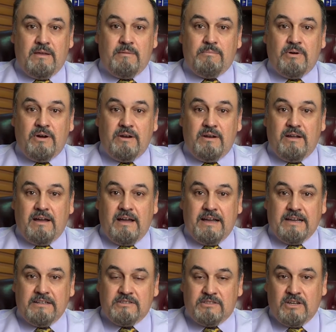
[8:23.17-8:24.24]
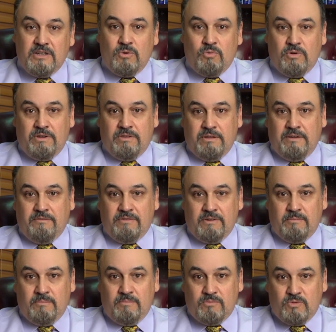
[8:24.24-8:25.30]
But I can tell you one thing
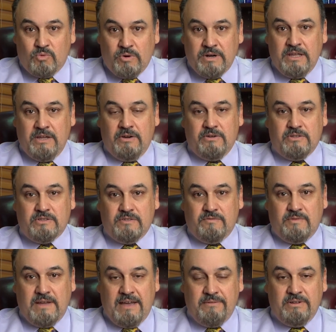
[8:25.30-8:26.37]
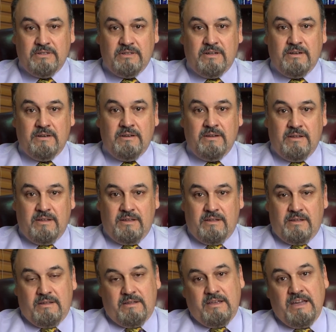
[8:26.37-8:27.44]
from 20 years of having done
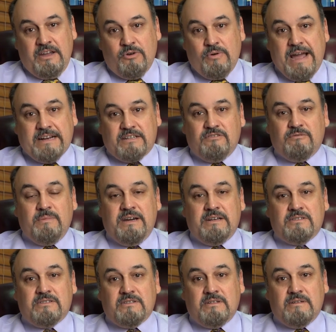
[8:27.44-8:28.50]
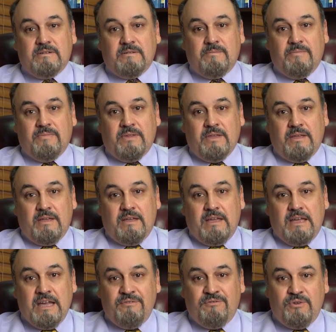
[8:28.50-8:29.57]
interactive medicine.
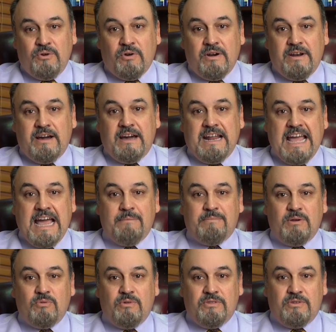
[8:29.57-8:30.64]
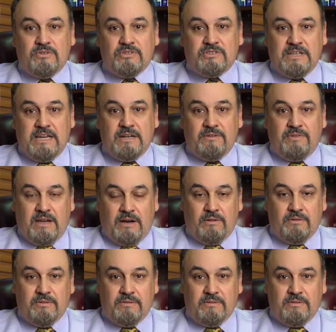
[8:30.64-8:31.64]
If you're not happy with your state of health,